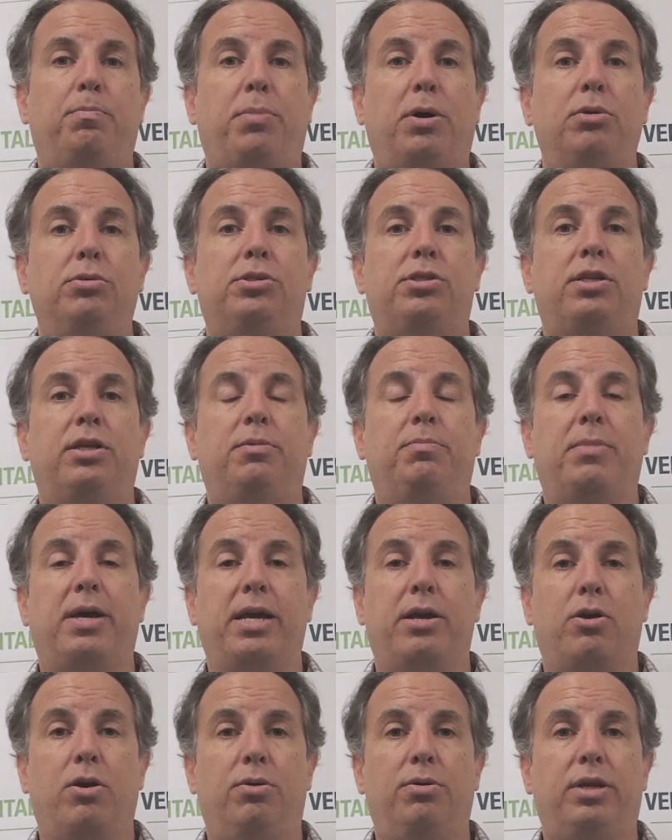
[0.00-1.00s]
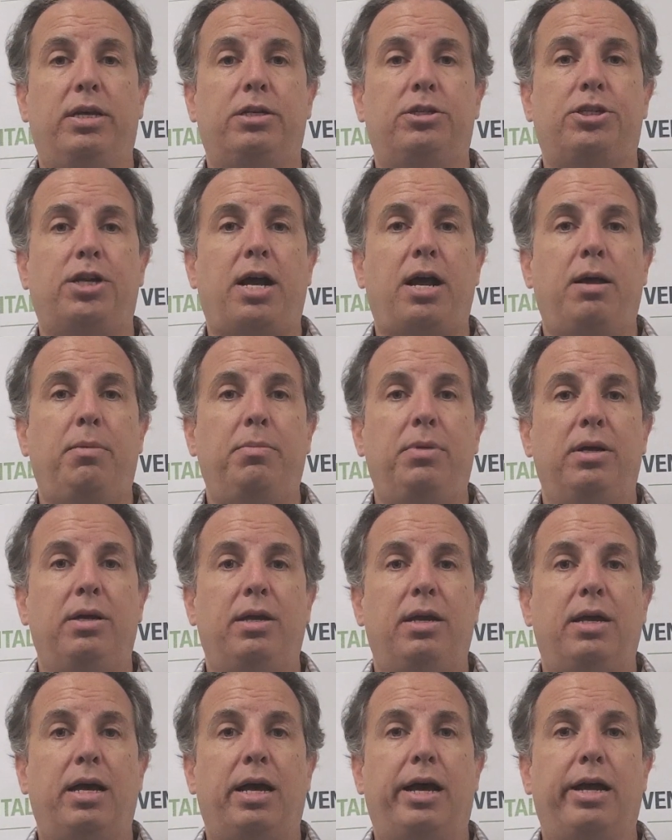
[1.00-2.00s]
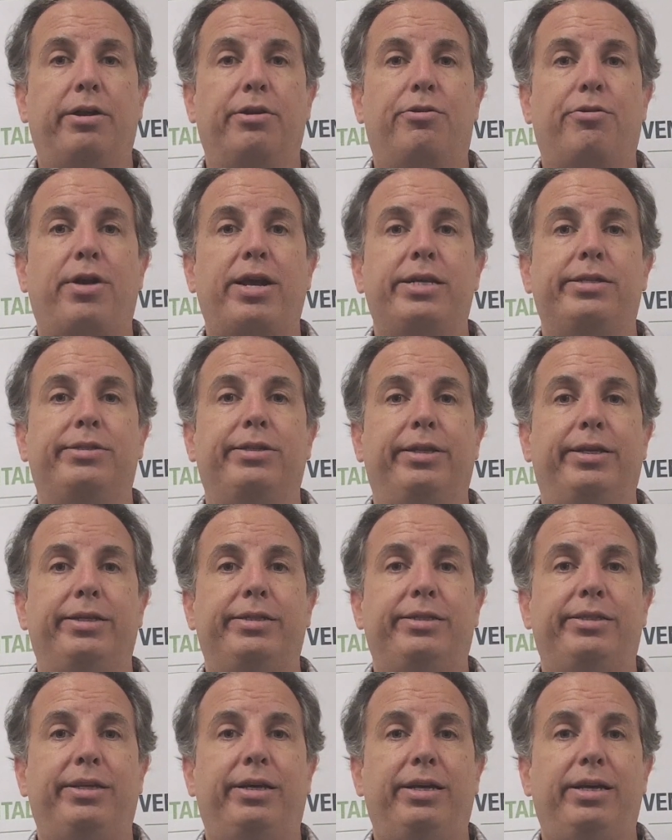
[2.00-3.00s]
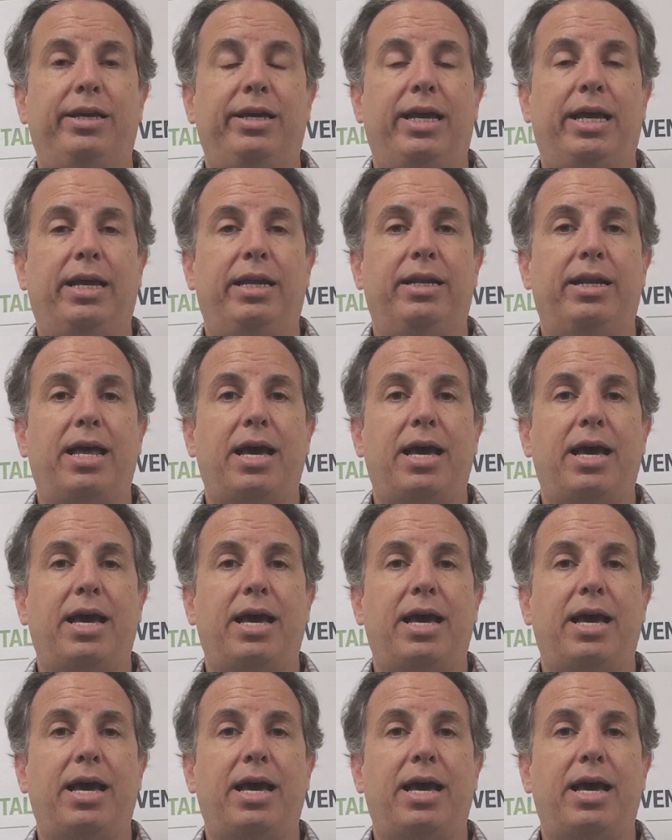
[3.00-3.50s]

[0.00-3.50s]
posted my coding job on Craigslist, and